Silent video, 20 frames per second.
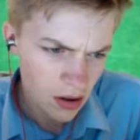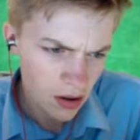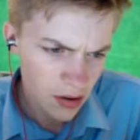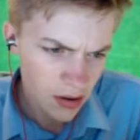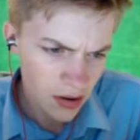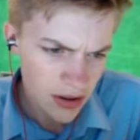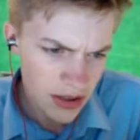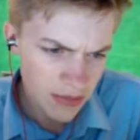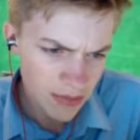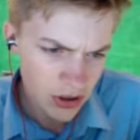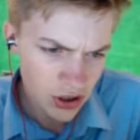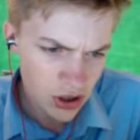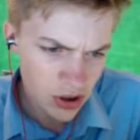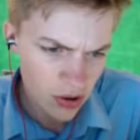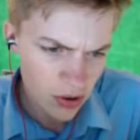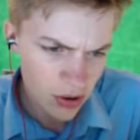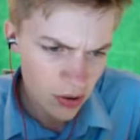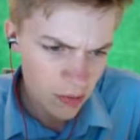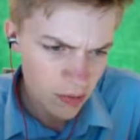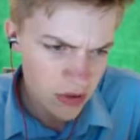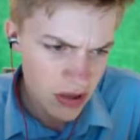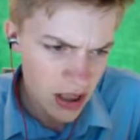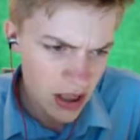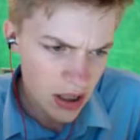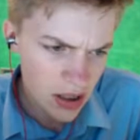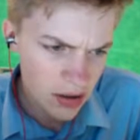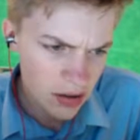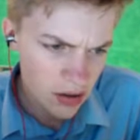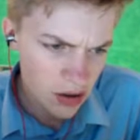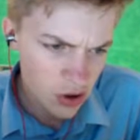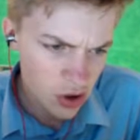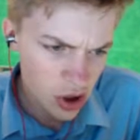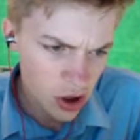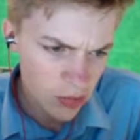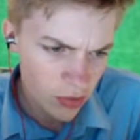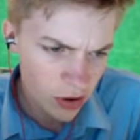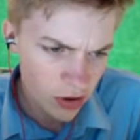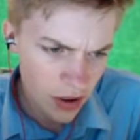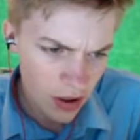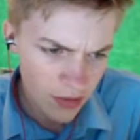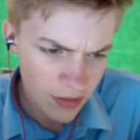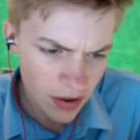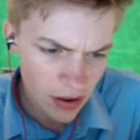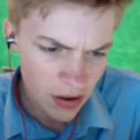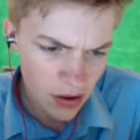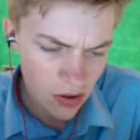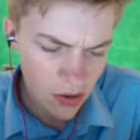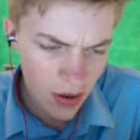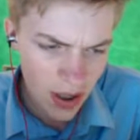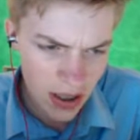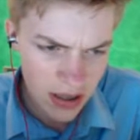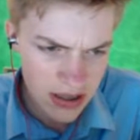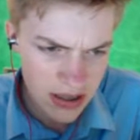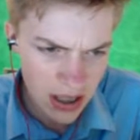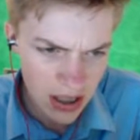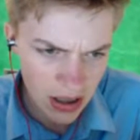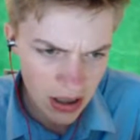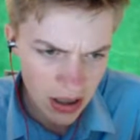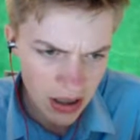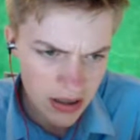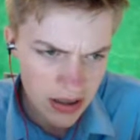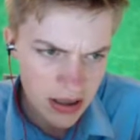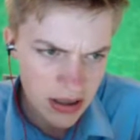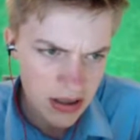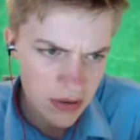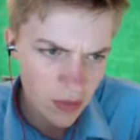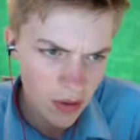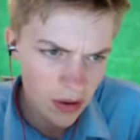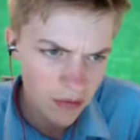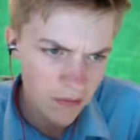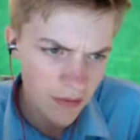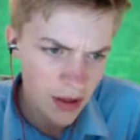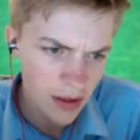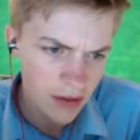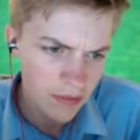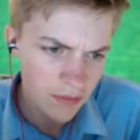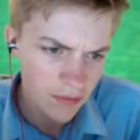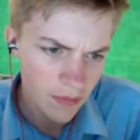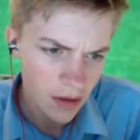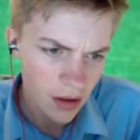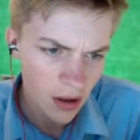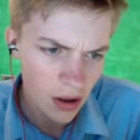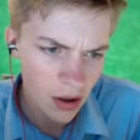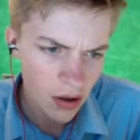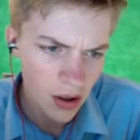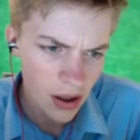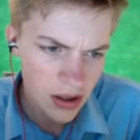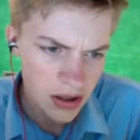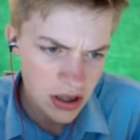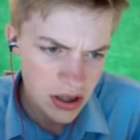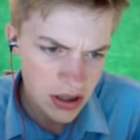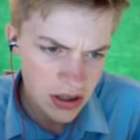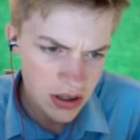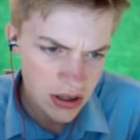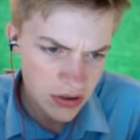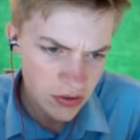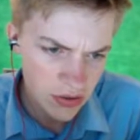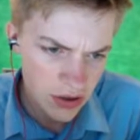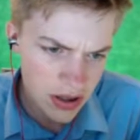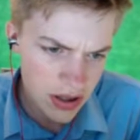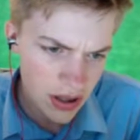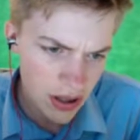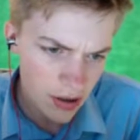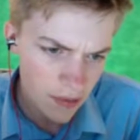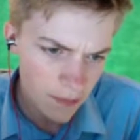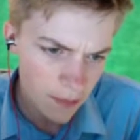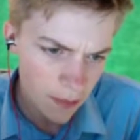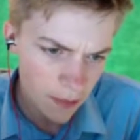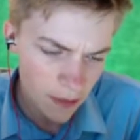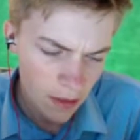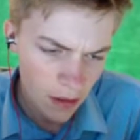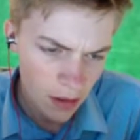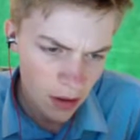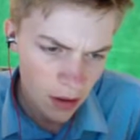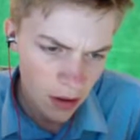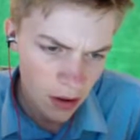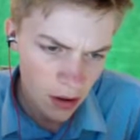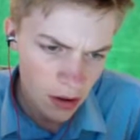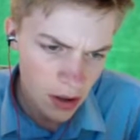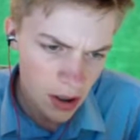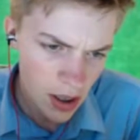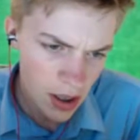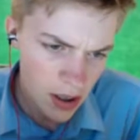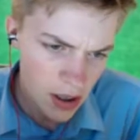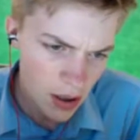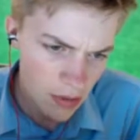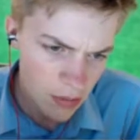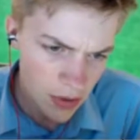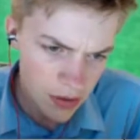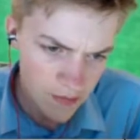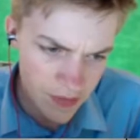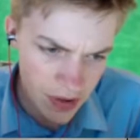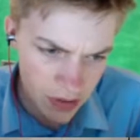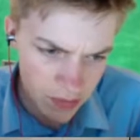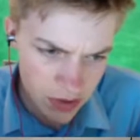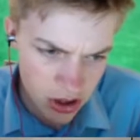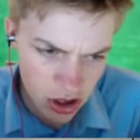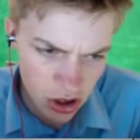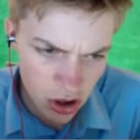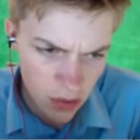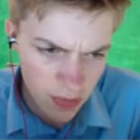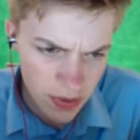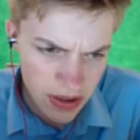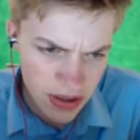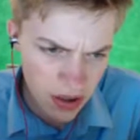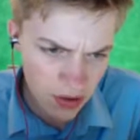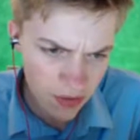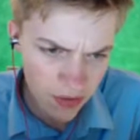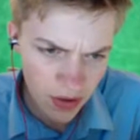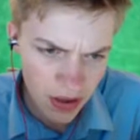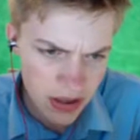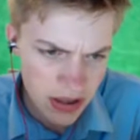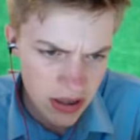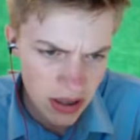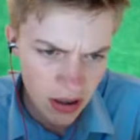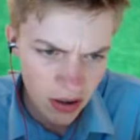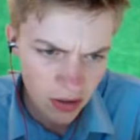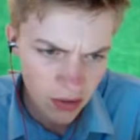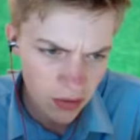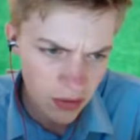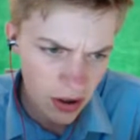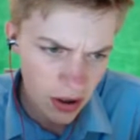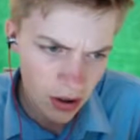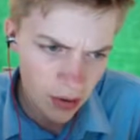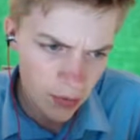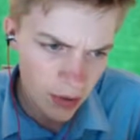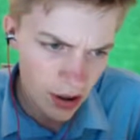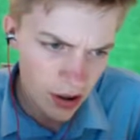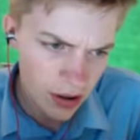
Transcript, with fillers: Isn't much going on, Ted. No trouble, nothing new. Exactly, she's well fed. Oh yeah, she's just crossed out. Okay, I'm giving him soup, he's not thirsty, I don't care about